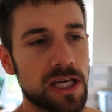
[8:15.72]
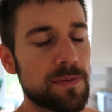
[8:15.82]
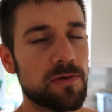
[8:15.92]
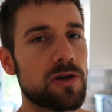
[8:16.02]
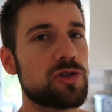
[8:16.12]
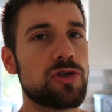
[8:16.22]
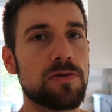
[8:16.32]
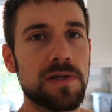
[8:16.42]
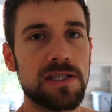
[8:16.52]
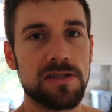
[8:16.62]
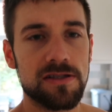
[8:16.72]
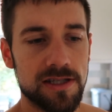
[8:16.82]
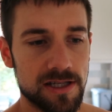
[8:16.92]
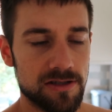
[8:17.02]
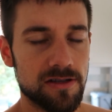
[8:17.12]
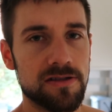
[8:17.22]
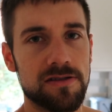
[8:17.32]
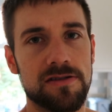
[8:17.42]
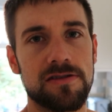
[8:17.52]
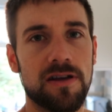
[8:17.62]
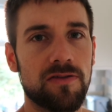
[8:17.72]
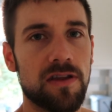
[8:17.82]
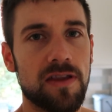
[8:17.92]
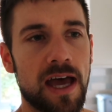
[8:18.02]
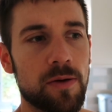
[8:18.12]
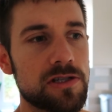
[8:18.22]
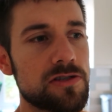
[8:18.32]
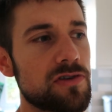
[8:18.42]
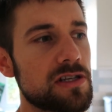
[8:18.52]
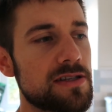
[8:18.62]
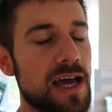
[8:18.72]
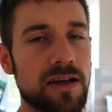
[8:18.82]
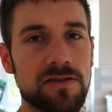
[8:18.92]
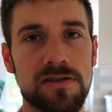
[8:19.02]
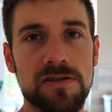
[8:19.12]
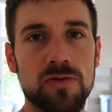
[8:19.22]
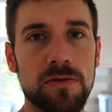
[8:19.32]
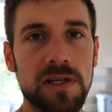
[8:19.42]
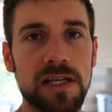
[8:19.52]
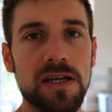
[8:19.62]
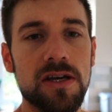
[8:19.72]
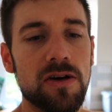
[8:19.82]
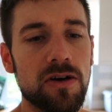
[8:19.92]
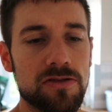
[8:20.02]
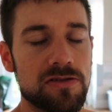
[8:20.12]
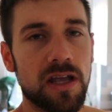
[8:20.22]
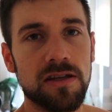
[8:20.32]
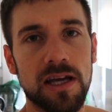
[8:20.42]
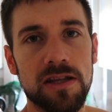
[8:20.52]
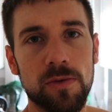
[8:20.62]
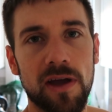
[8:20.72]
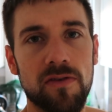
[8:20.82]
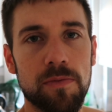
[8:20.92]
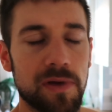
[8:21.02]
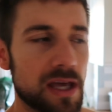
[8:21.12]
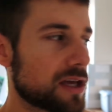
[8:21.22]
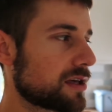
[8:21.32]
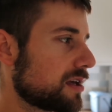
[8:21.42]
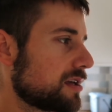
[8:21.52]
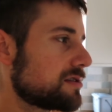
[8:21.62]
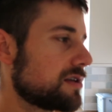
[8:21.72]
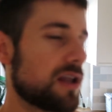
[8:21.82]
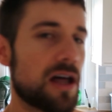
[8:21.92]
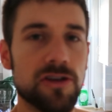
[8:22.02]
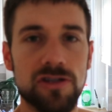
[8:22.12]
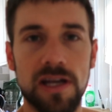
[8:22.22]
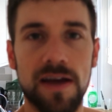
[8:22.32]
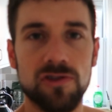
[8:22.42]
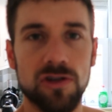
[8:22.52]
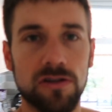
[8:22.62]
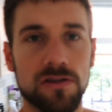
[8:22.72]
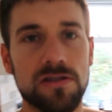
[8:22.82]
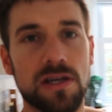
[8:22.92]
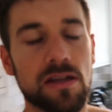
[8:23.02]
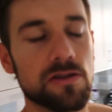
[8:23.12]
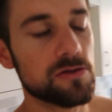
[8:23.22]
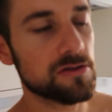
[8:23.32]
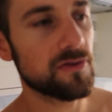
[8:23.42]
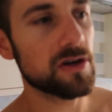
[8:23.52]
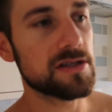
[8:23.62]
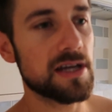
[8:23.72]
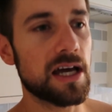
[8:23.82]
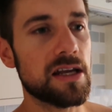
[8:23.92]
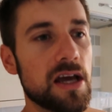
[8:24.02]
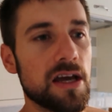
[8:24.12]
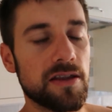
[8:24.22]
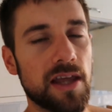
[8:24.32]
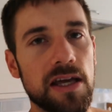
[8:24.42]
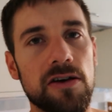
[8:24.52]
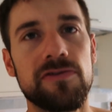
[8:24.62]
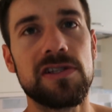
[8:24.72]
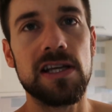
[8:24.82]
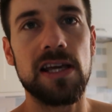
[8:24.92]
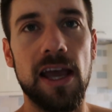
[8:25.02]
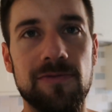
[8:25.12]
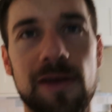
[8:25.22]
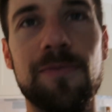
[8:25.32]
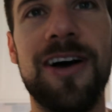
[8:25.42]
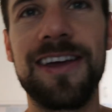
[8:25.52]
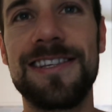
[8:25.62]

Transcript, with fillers: keeping our two meters distance and stuff like that, which is really sad because it's normally on Sunday that we have a big Easter lunch and have chocolate together. So it's very sad. They obviously gave me my